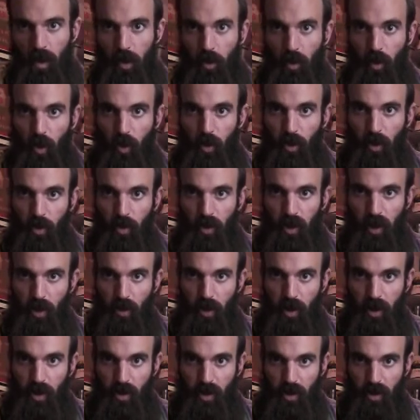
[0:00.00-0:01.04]
But when you're playing
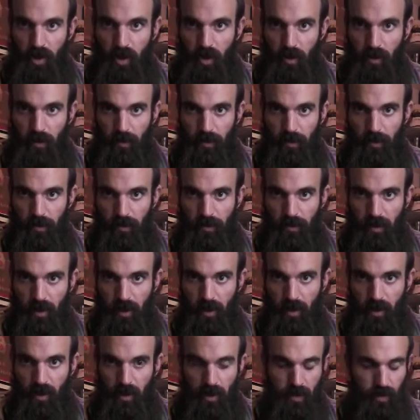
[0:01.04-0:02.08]
by yourself, at
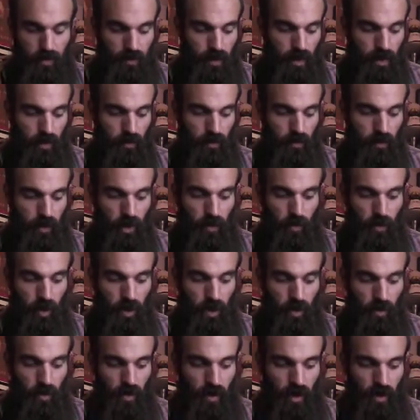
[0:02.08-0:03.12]
least like me, I
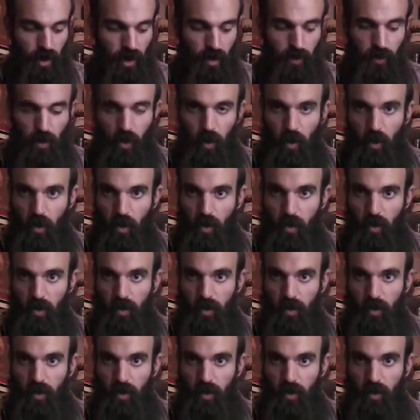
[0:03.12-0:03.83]
don't like having holes.